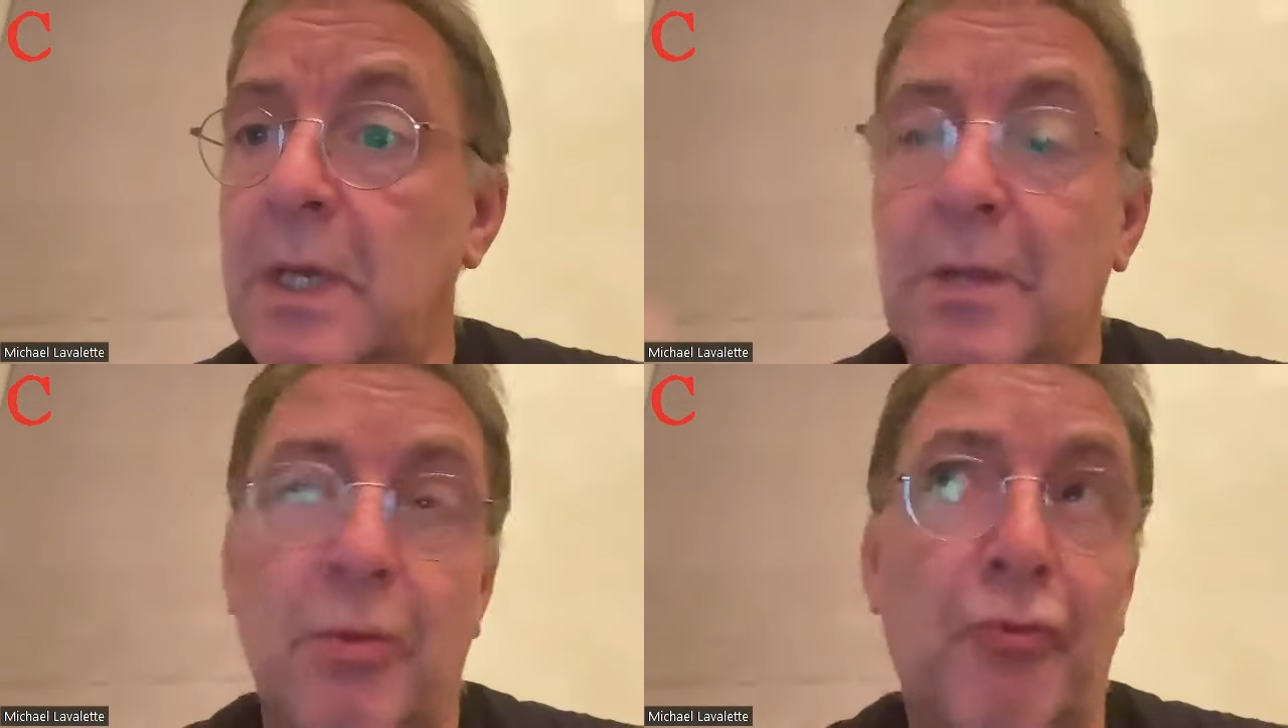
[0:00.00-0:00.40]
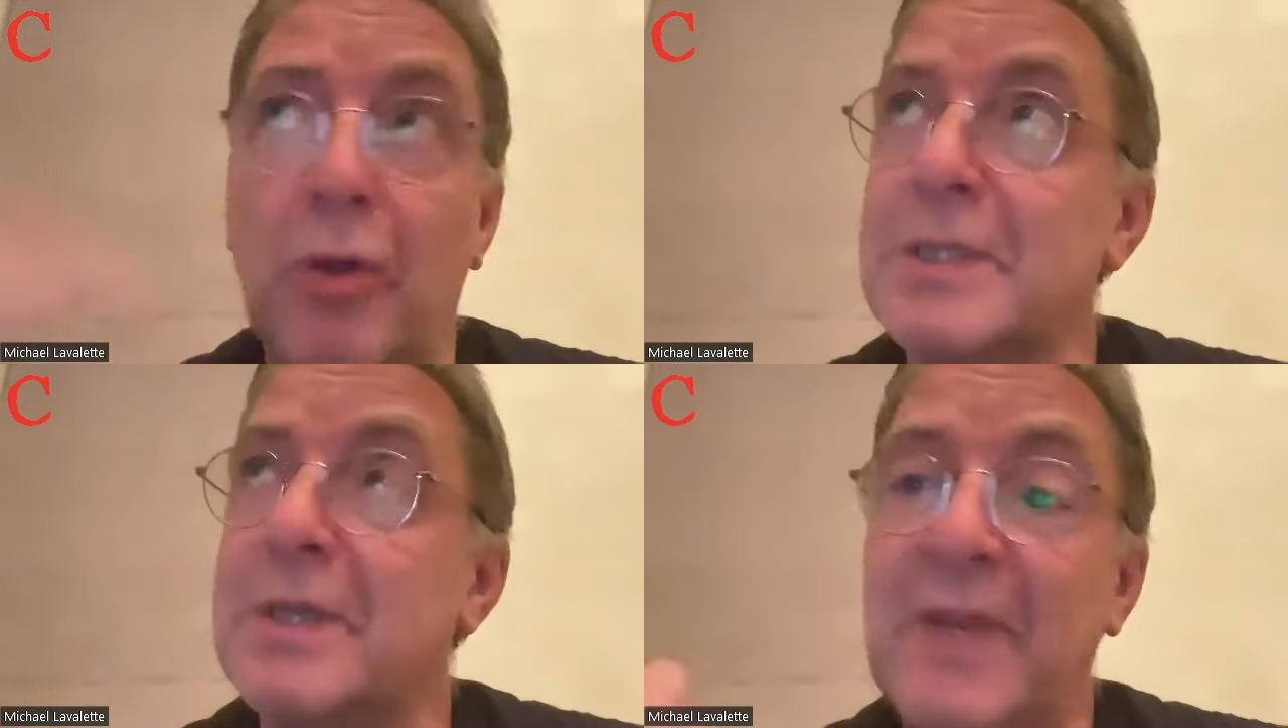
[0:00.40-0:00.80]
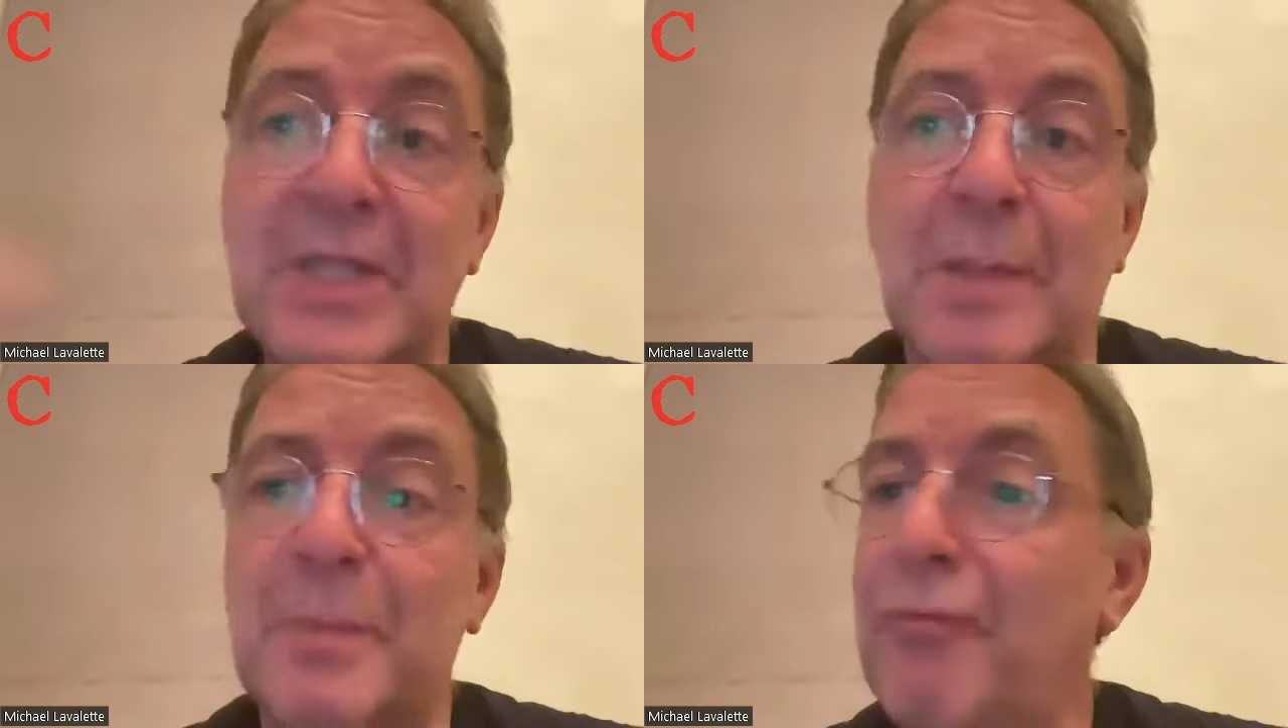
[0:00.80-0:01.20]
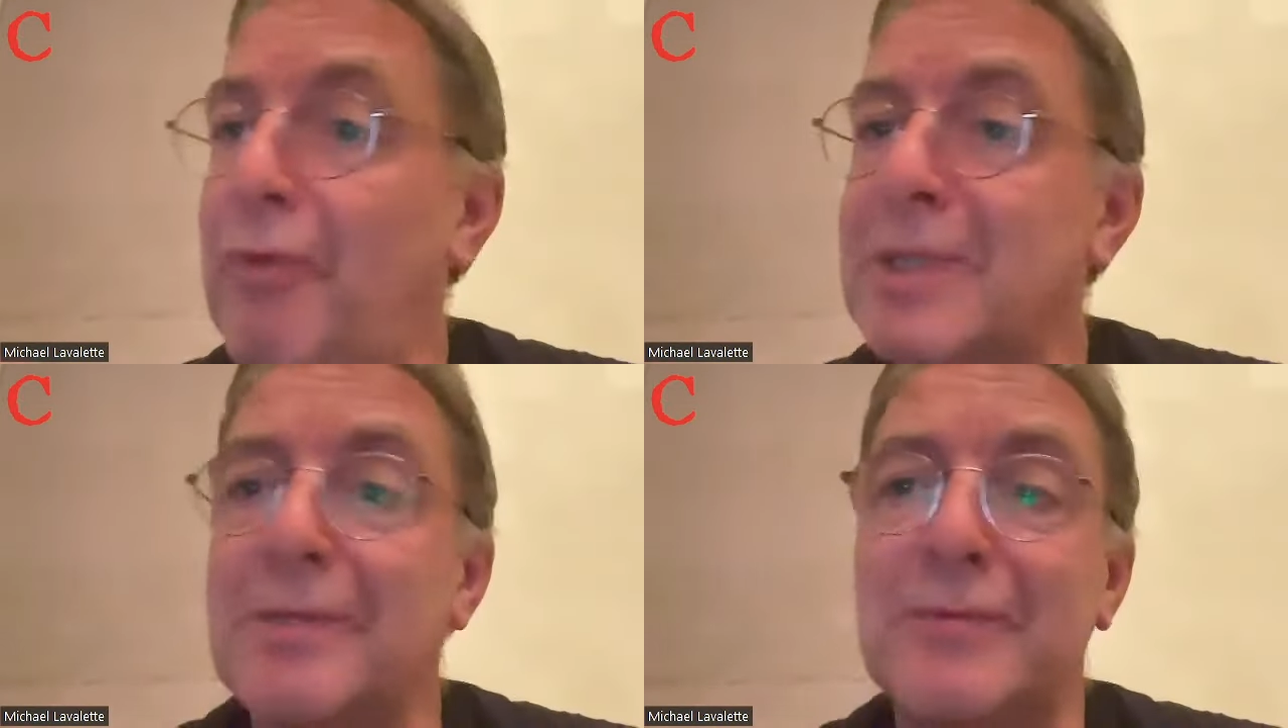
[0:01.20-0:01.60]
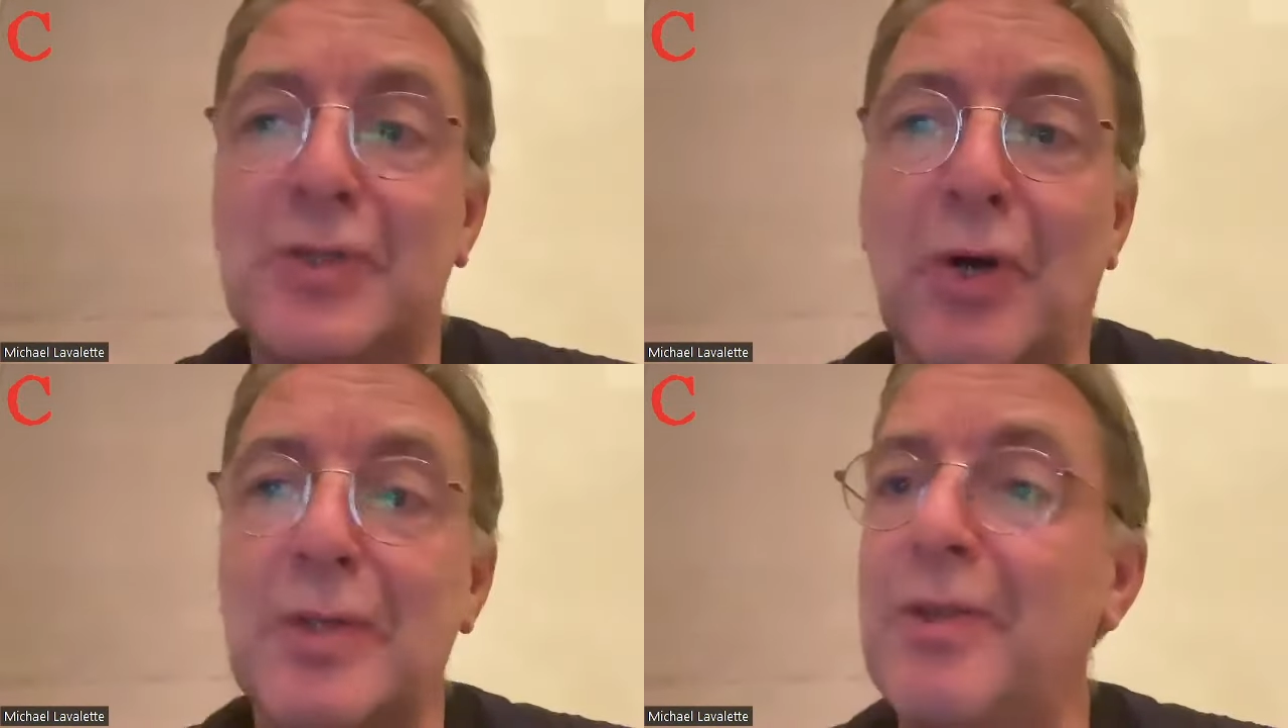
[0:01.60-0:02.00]
The rulers of Egypt, the rulers of
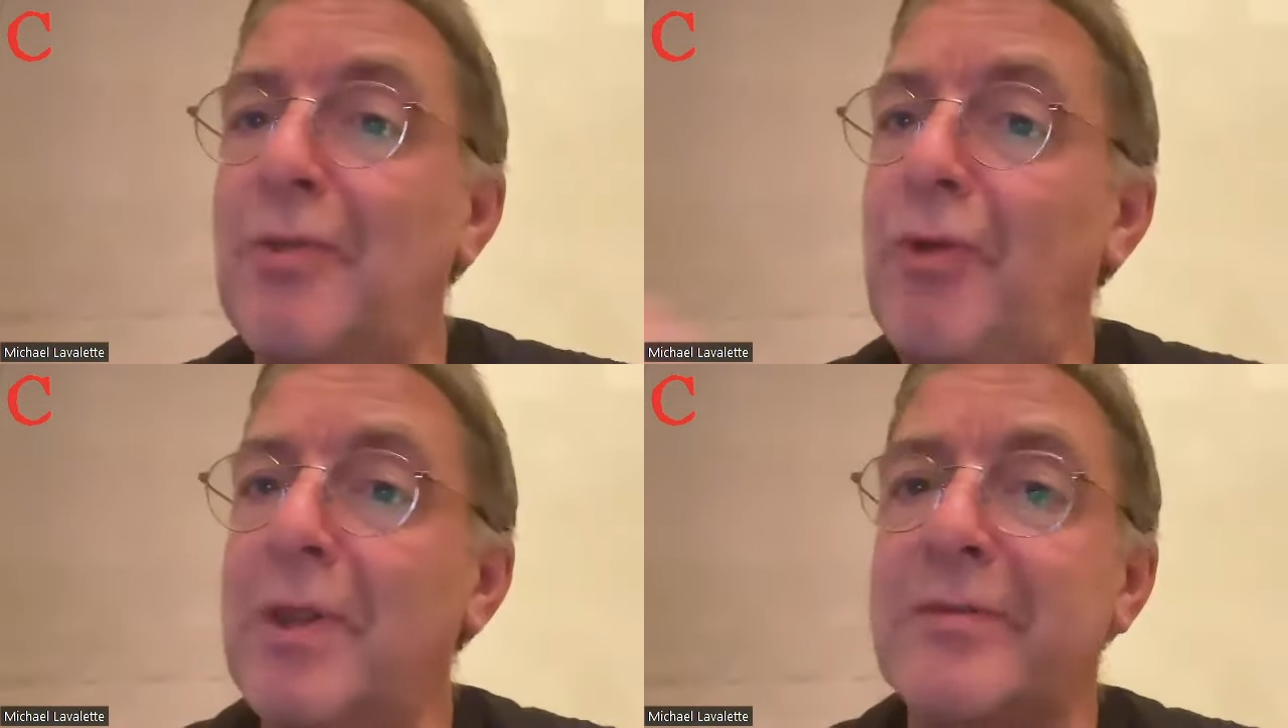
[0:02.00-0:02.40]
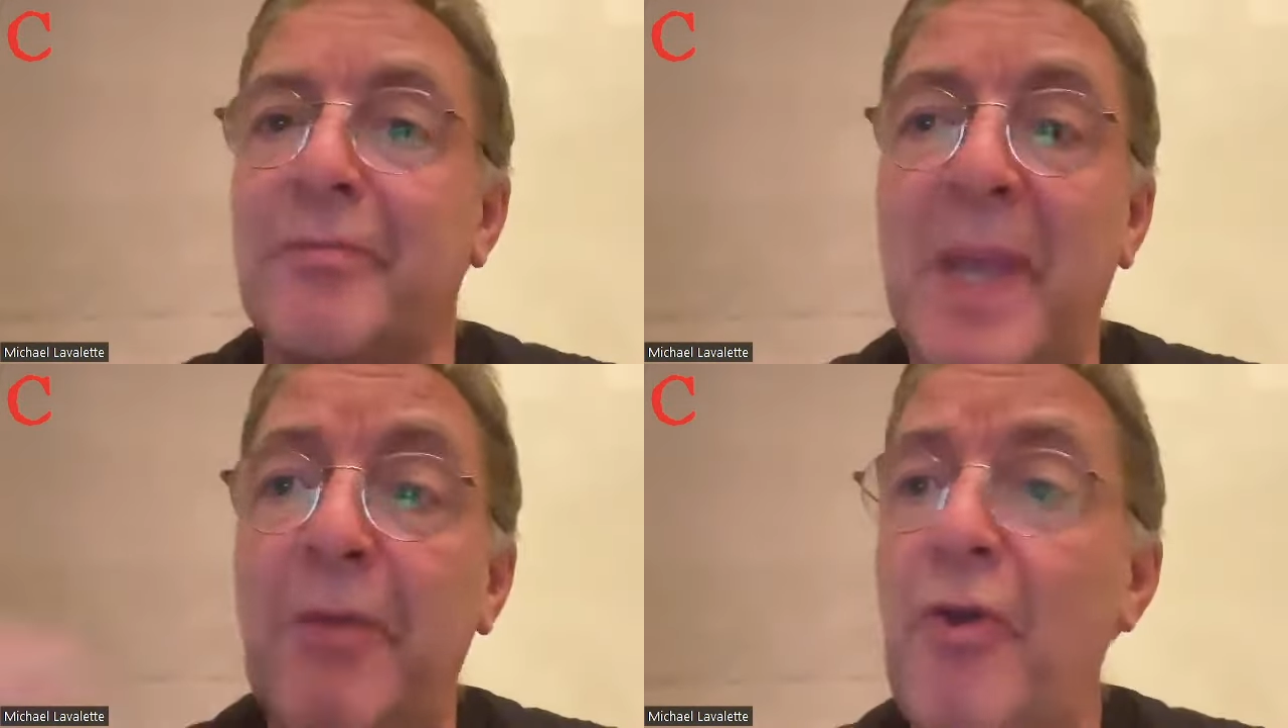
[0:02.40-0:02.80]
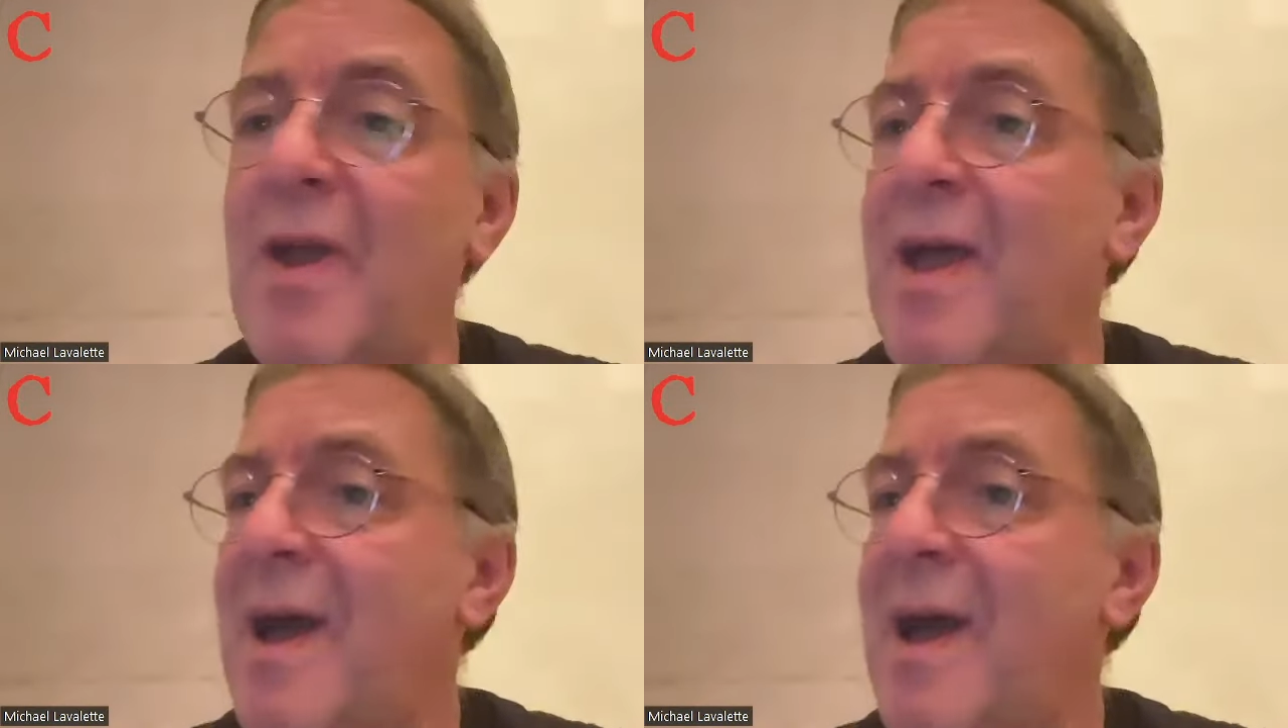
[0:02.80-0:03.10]
Jordan, the rulers of Beirut